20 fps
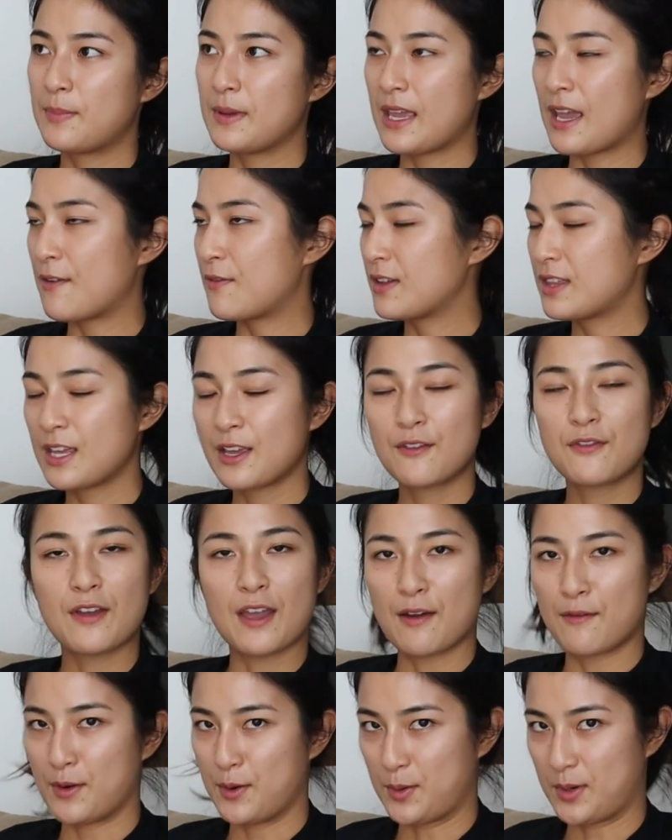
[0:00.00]
everything for
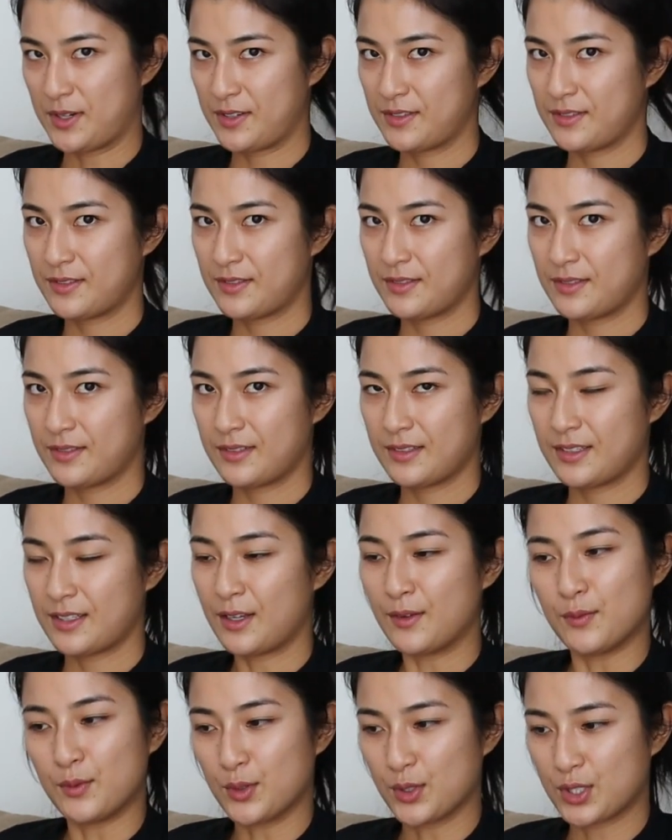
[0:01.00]
everyone,
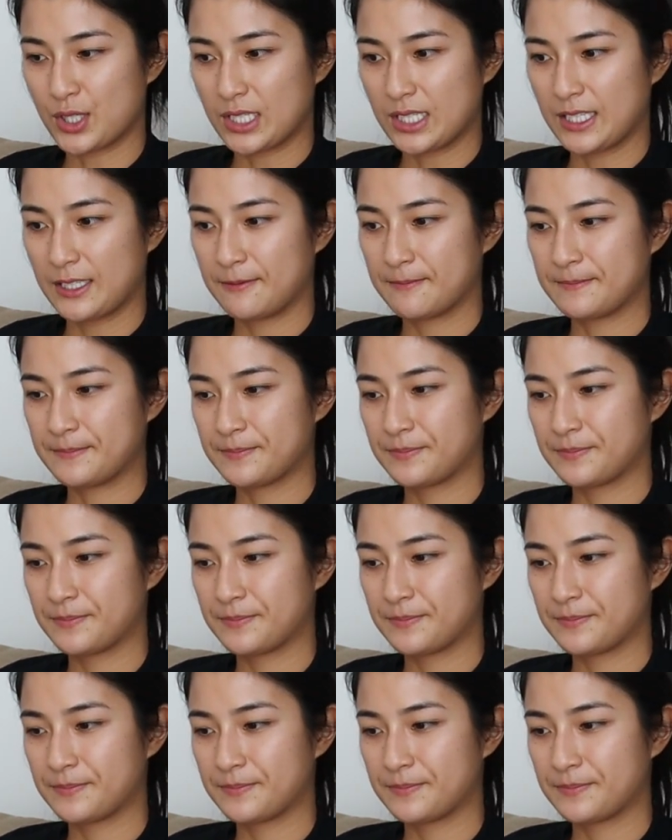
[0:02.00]
unfortunately.